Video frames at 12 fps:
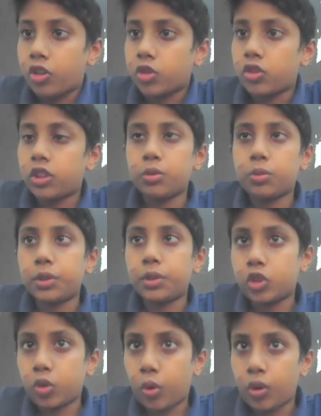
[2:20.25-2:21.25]
So these will be
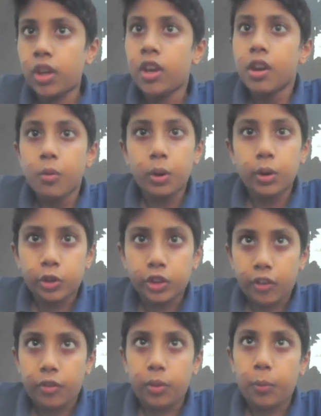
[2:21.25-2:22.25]
shown when you
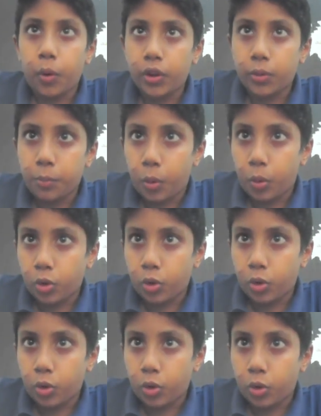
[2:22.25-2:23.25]
check for the body composition
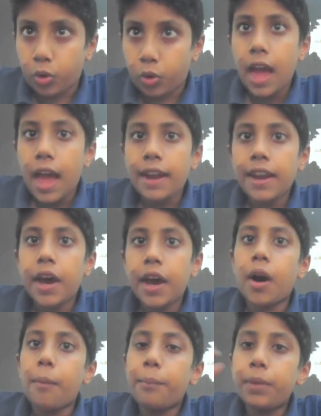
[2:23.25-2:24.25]
and